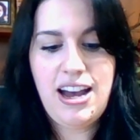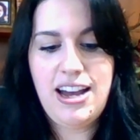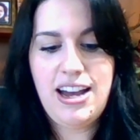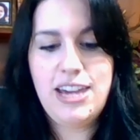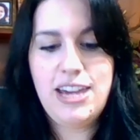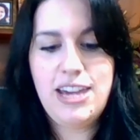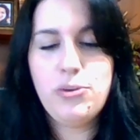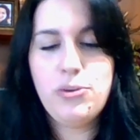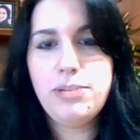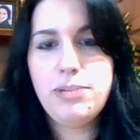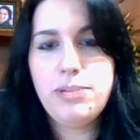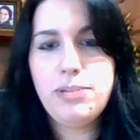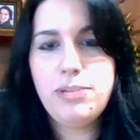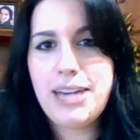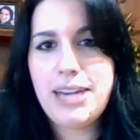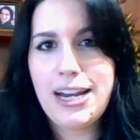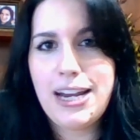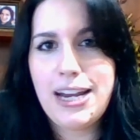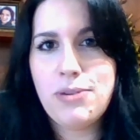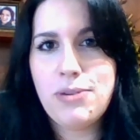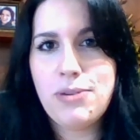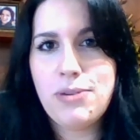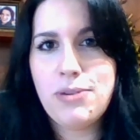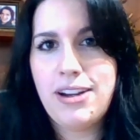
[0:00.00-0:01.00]
It will be
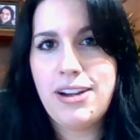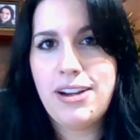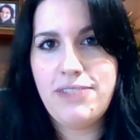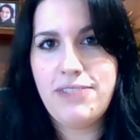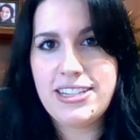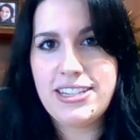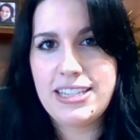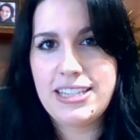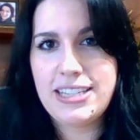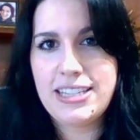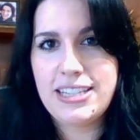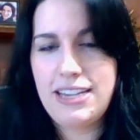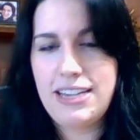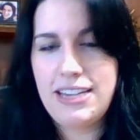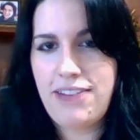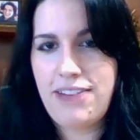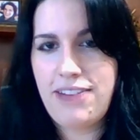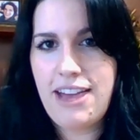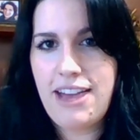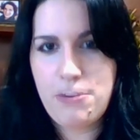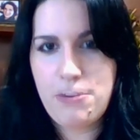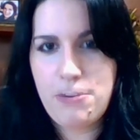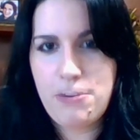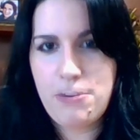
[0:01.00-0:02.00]
getting one obviously if I
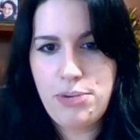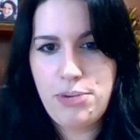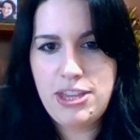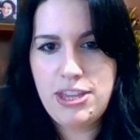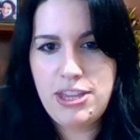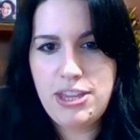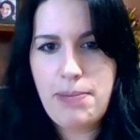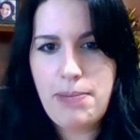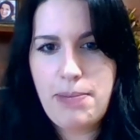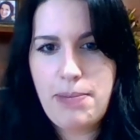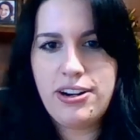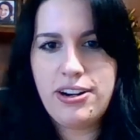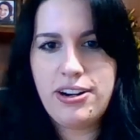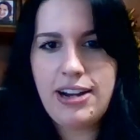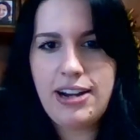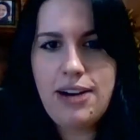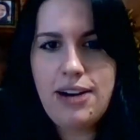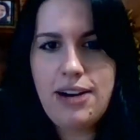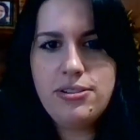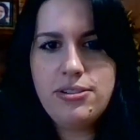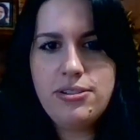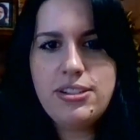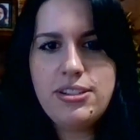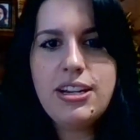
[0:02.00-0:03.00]
ever put the pattern
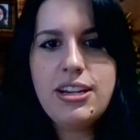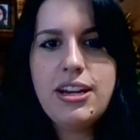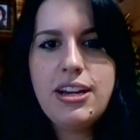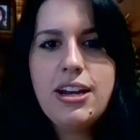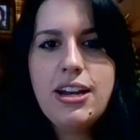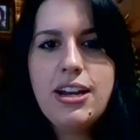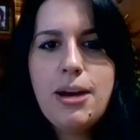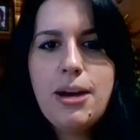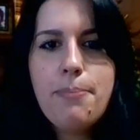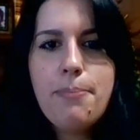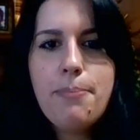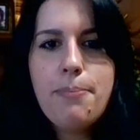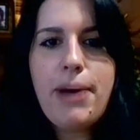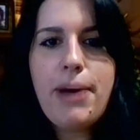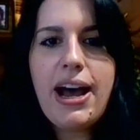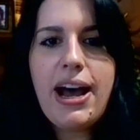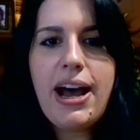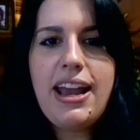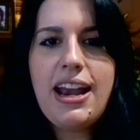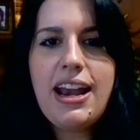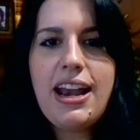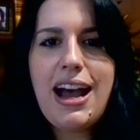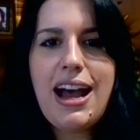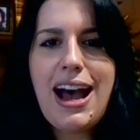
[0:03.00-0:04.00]
out,
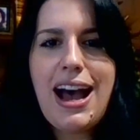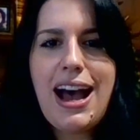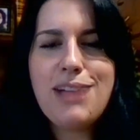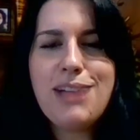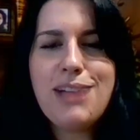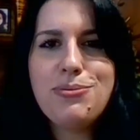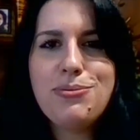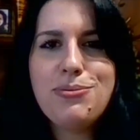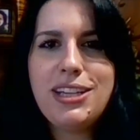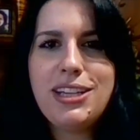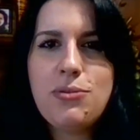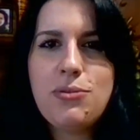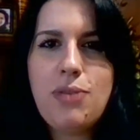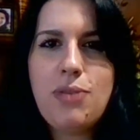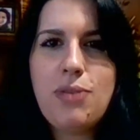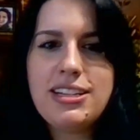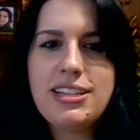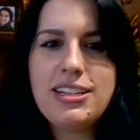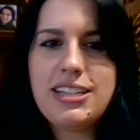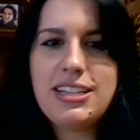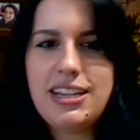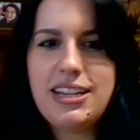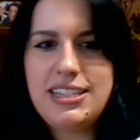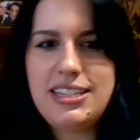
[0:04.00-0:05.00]
but I really
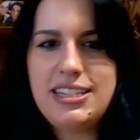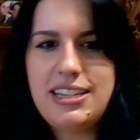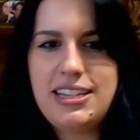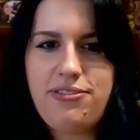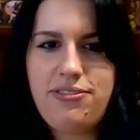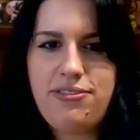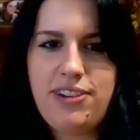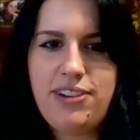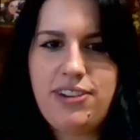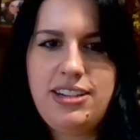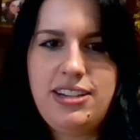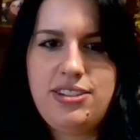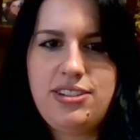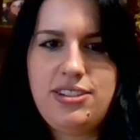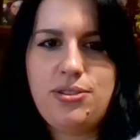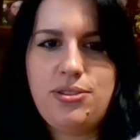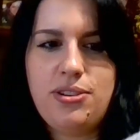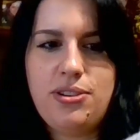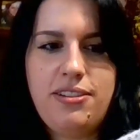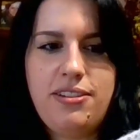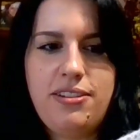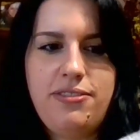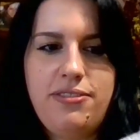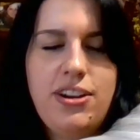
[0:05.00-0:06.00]
wanted a different
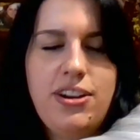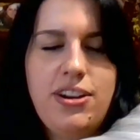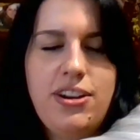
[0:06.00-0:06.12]
sort of